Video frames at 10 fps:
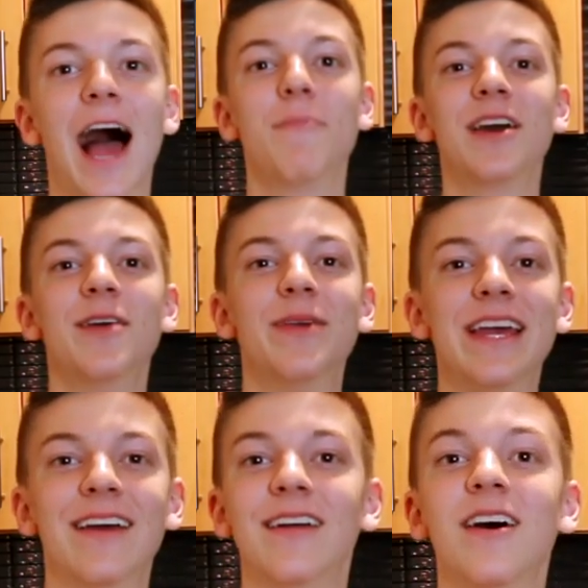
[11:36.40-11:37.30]
I'm gonna
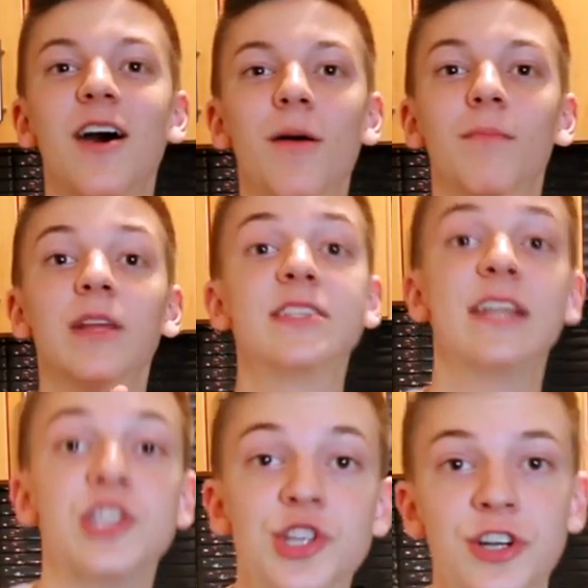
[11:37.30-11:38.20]
be, um,
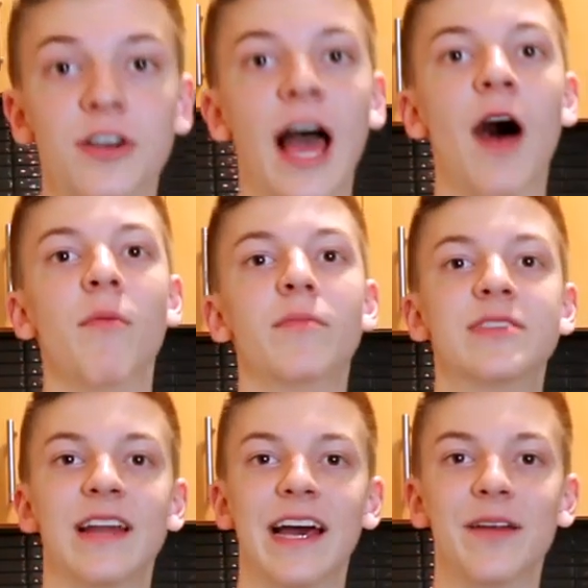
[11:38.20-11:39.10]
listening to your album
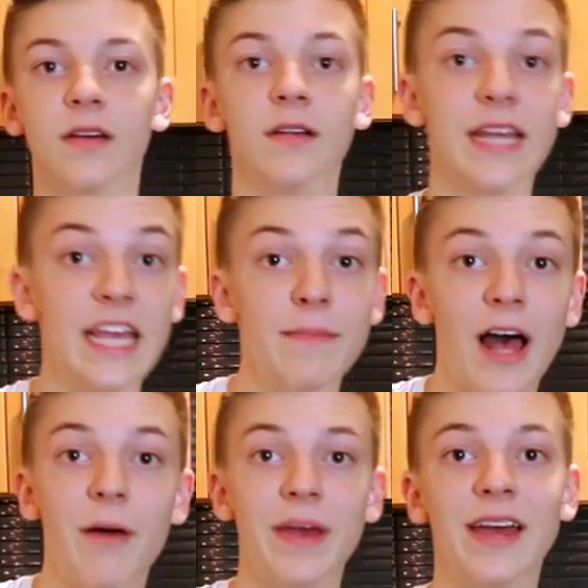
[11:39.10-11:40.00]
tonight
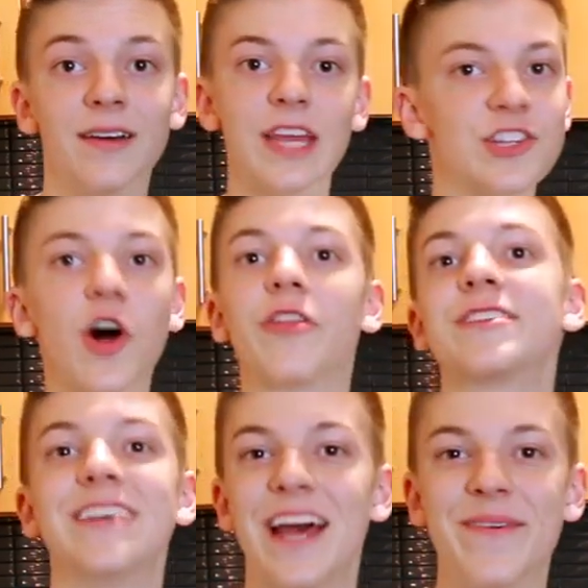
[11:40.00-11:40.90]
email me. It's all the
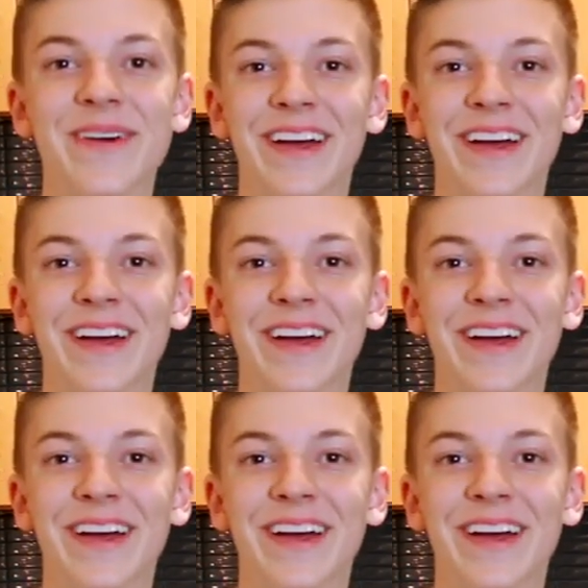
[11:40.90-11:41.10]
same,